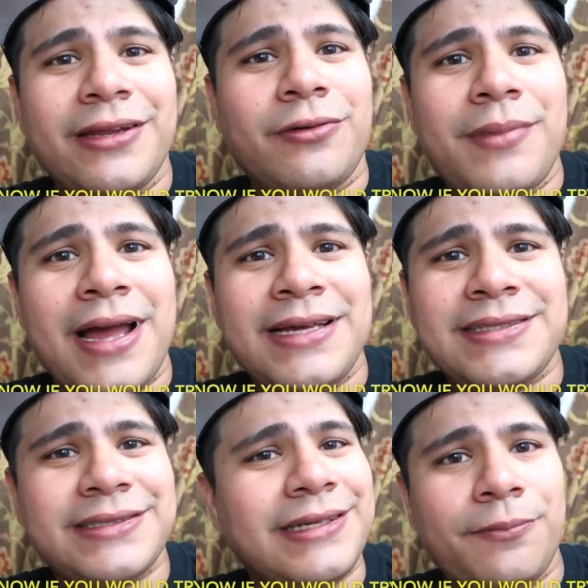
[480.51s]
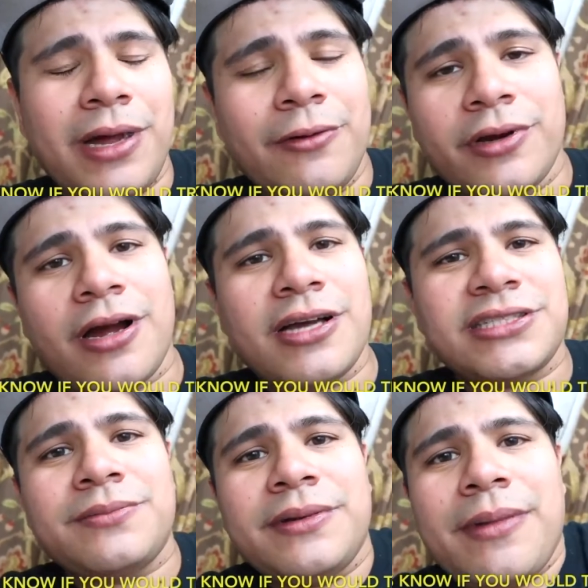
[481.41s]
the little mice, it probably would have
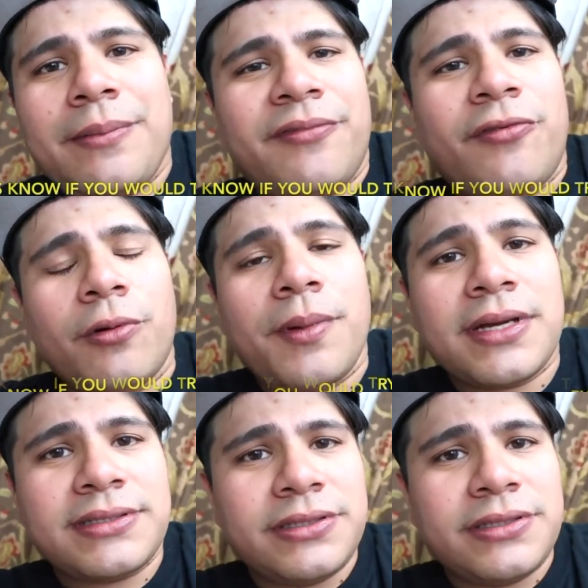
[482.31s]
costed me maybe four bucks